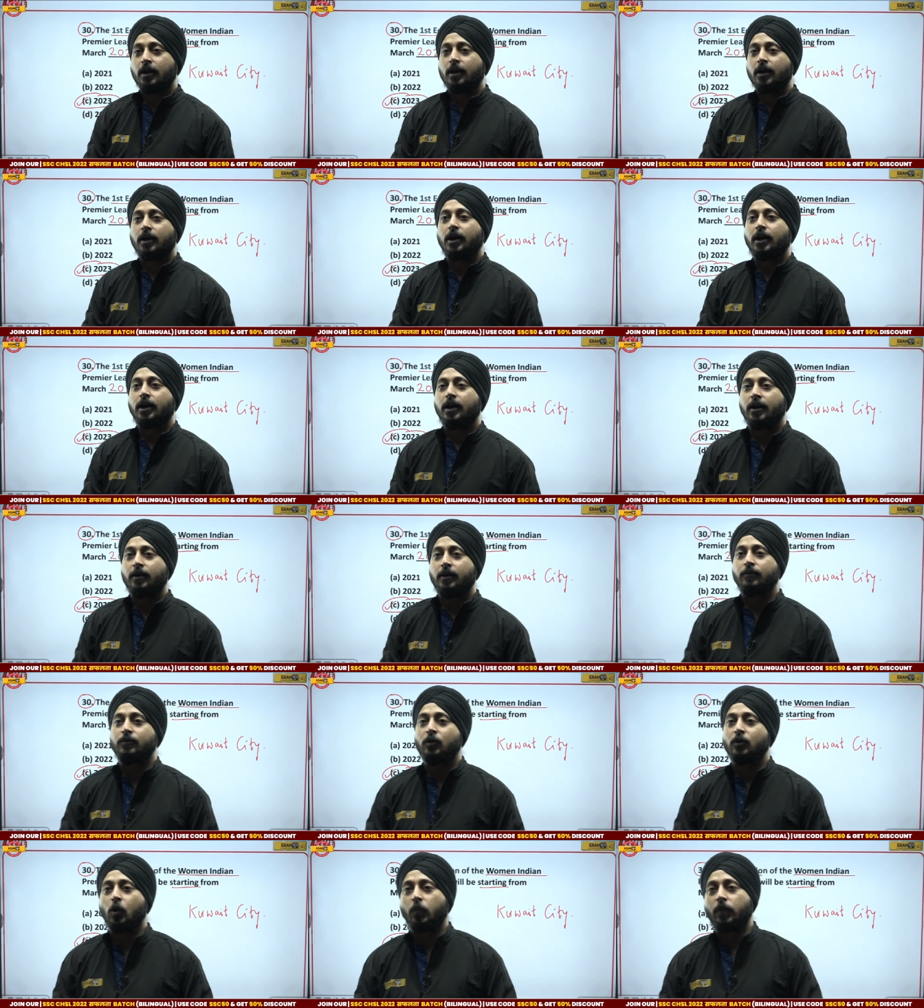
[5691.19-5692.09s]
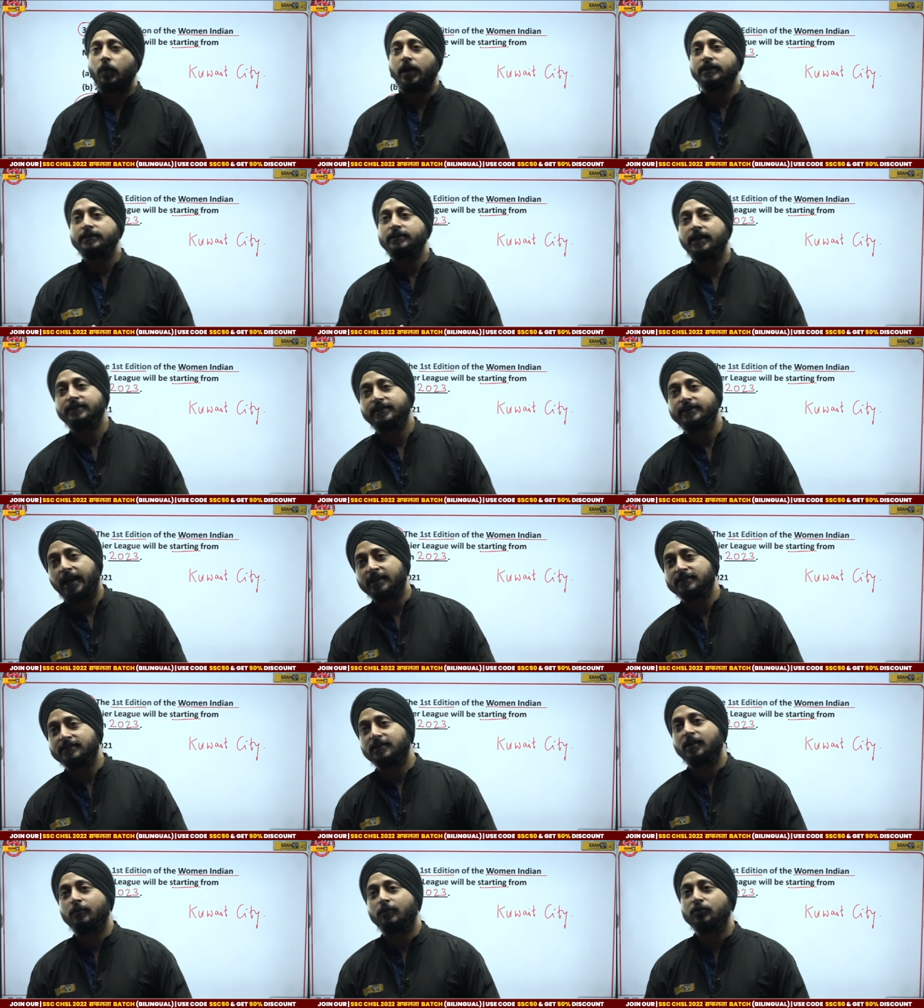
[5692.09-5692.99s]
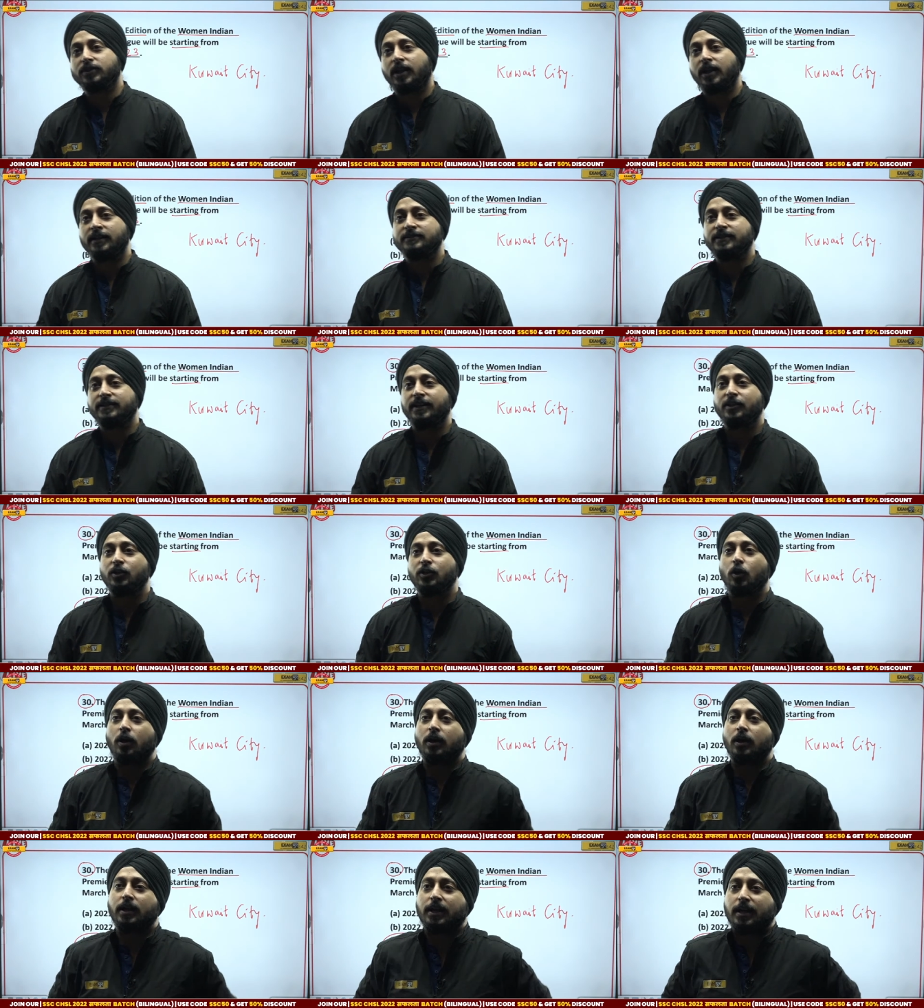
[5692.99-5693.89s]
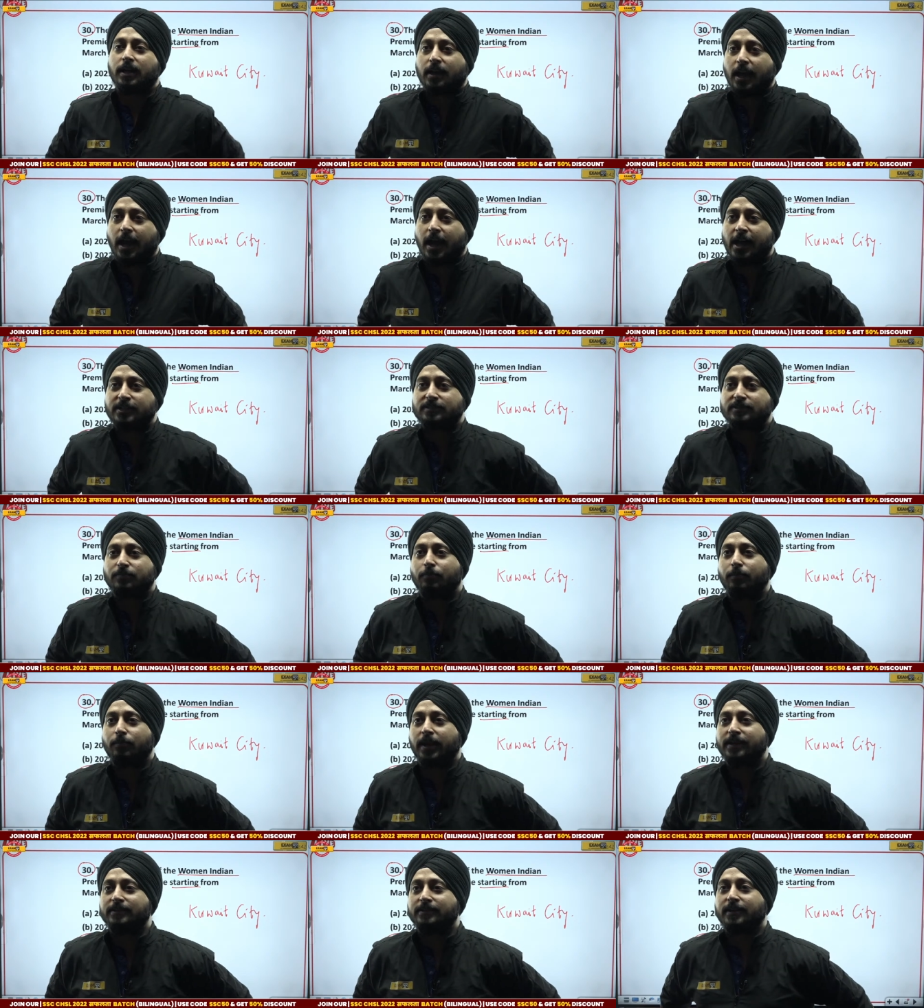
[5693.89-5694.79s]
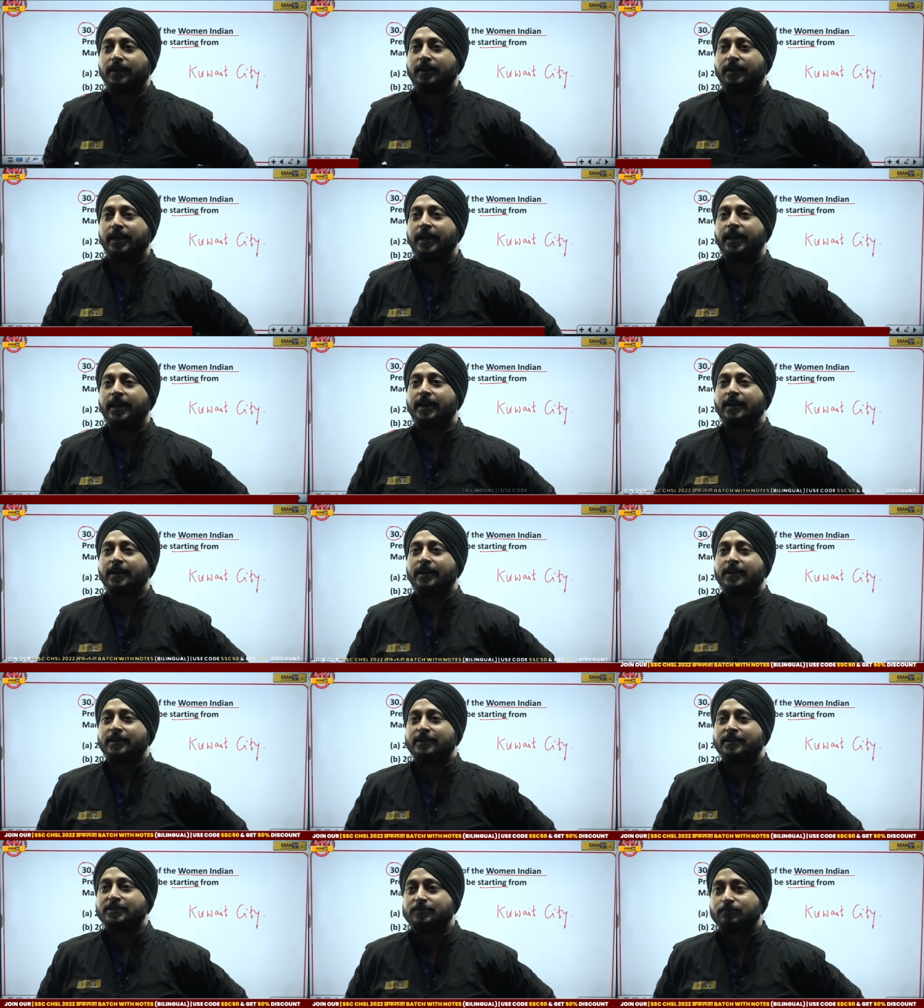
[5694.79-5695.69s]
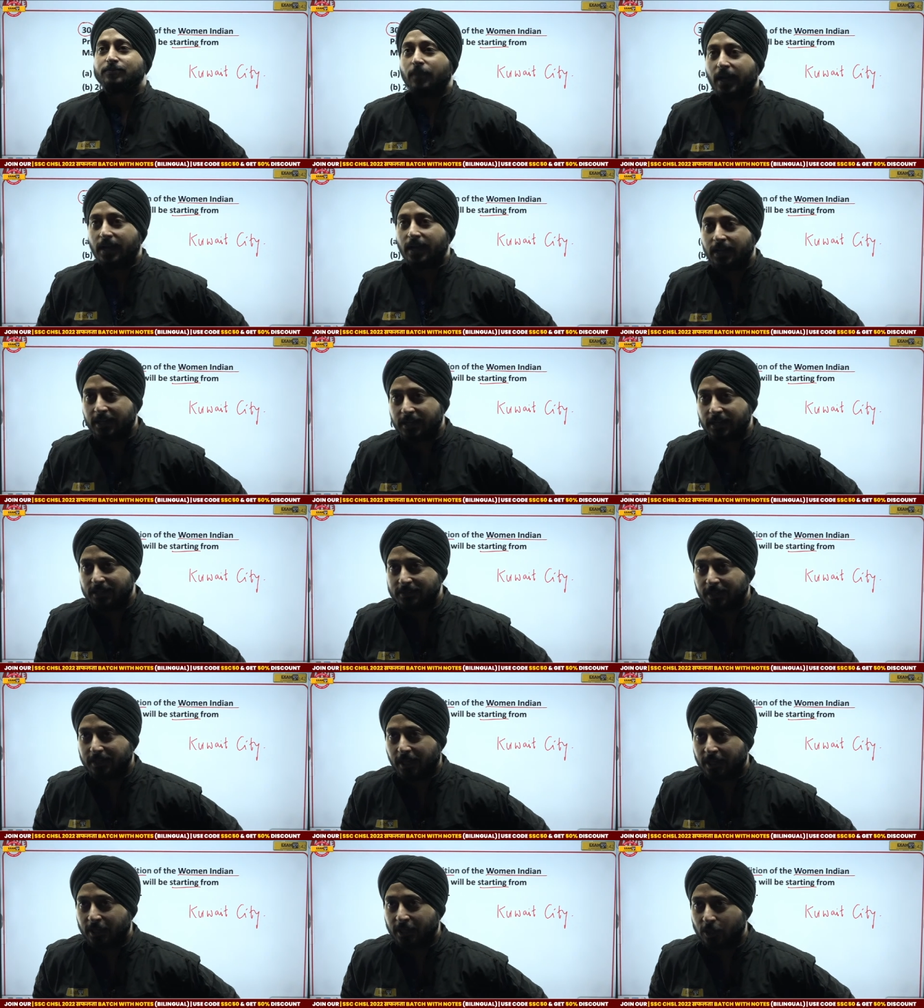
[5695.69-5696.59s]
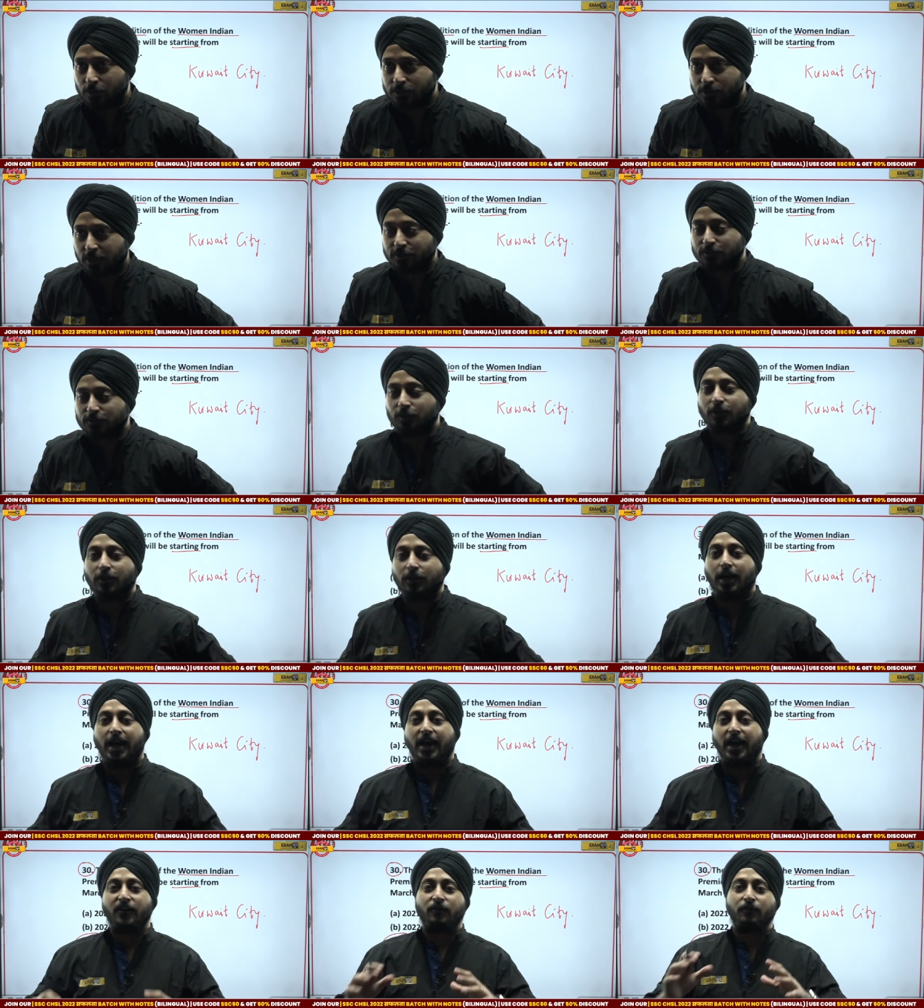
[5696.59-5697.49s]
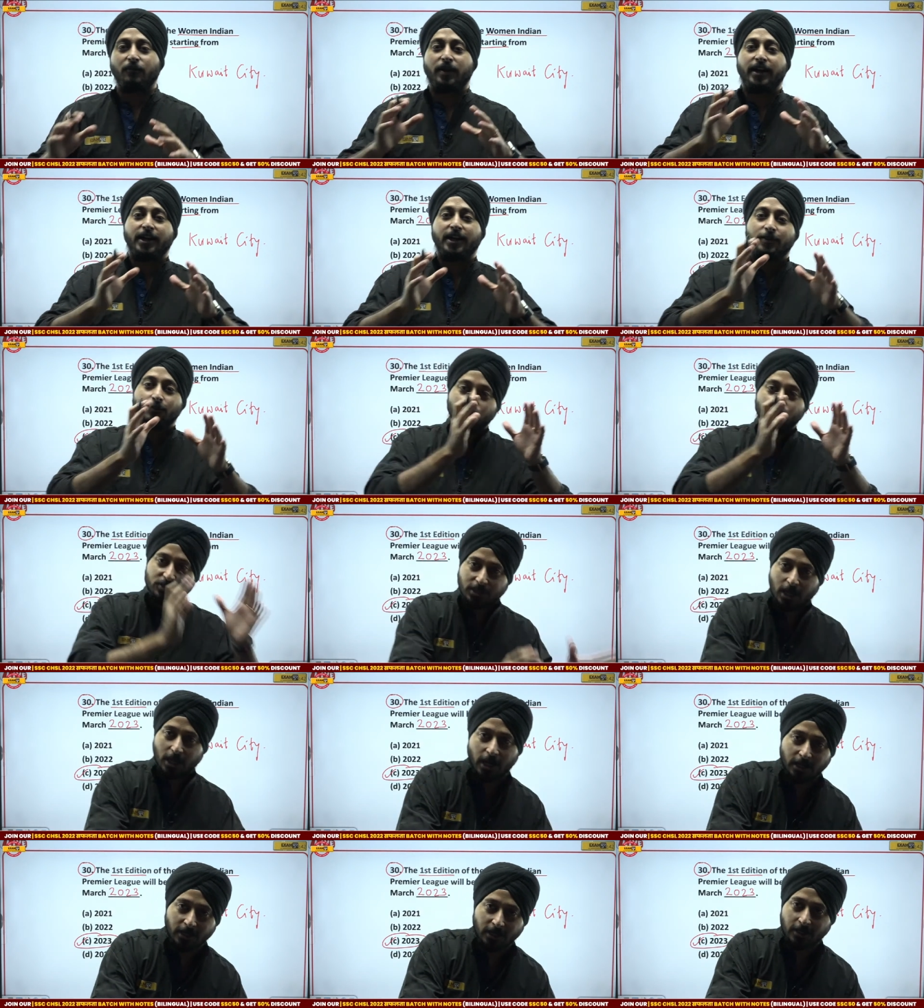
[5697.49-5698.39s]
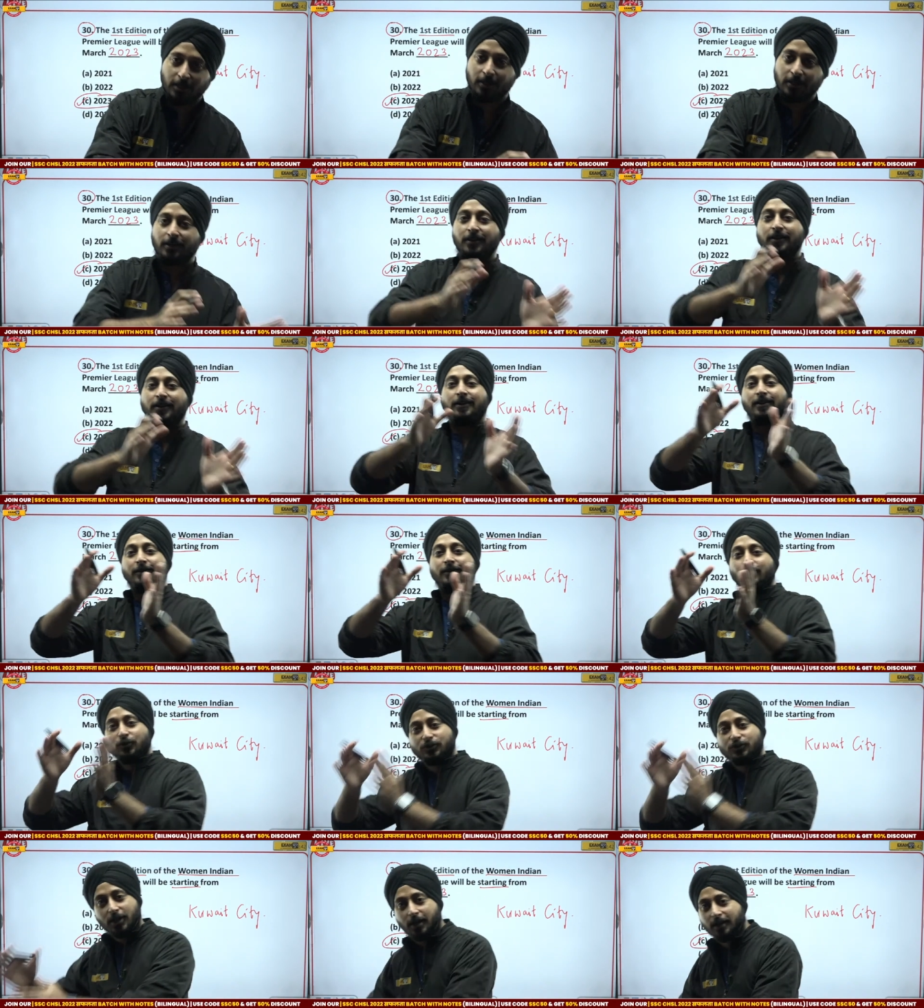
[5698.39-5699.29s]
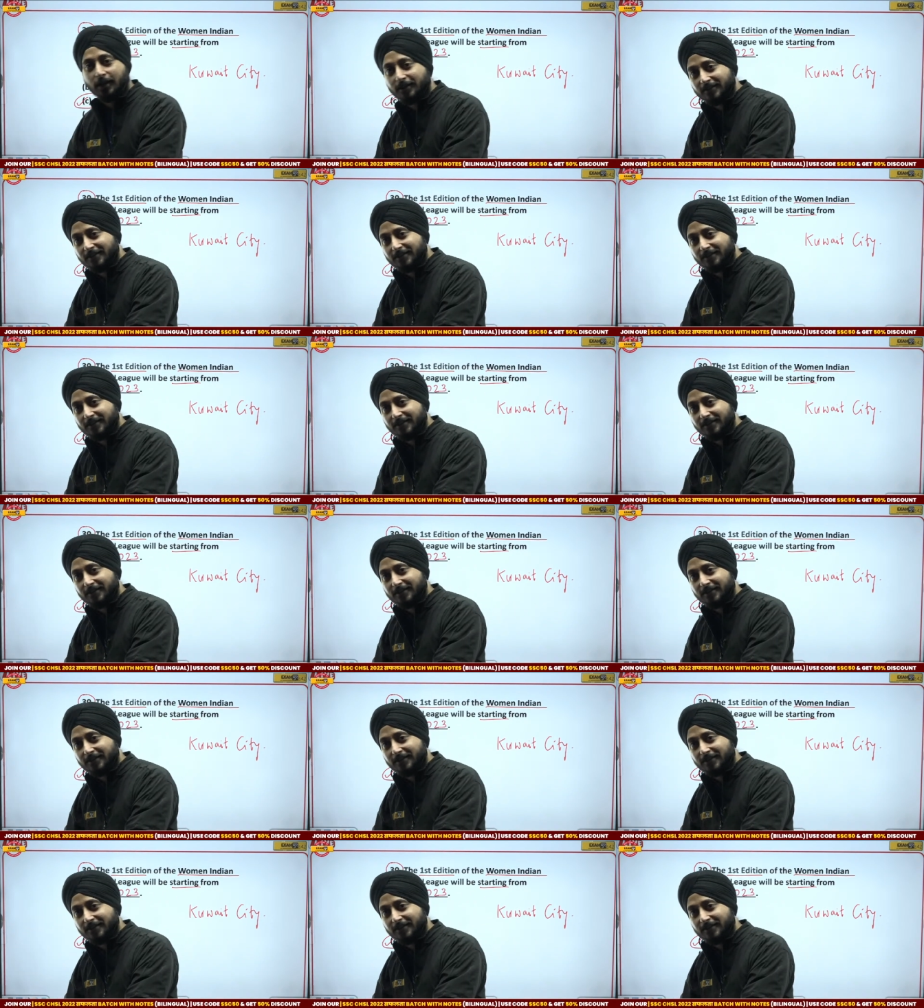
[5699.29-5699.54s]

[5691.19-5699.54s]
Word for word: Uh, Lok Prakash saying thanks sir Muskan saying your class made the day smiley thank you sir. So I've made Muskan Muskan